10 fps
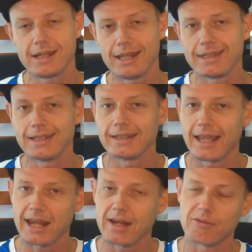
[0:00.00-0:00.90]
in the
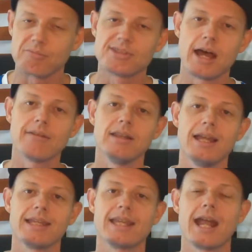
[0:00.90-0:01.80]
land of South
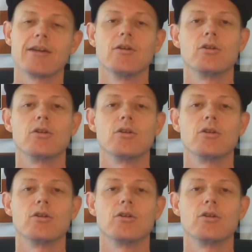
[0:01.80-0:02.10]
Lake Carroll,